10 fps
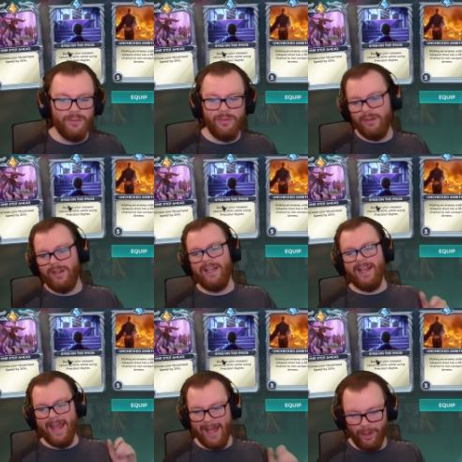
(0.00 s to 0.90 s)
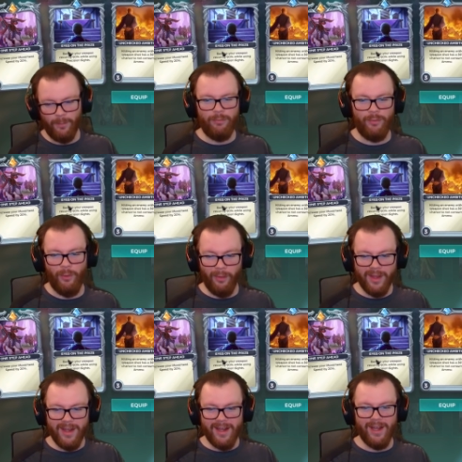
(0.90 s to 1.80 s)
very helpful
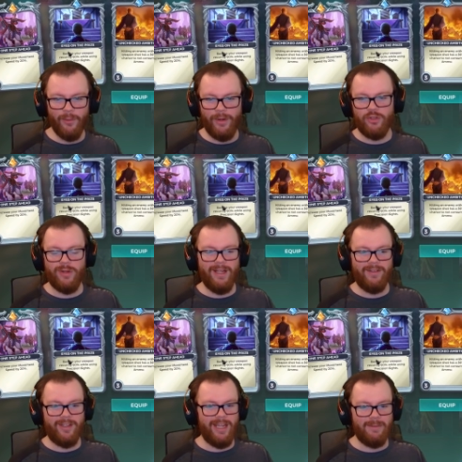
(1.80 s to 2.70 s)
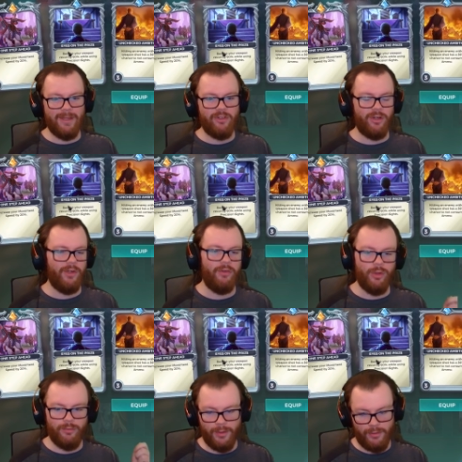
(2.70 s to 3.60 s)
uh, when trying to aim at targets who
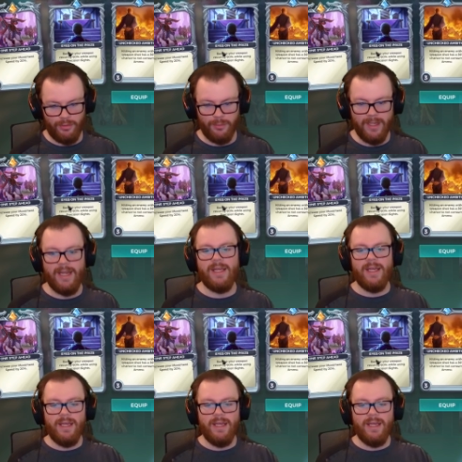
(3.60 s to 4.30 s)
are farther away,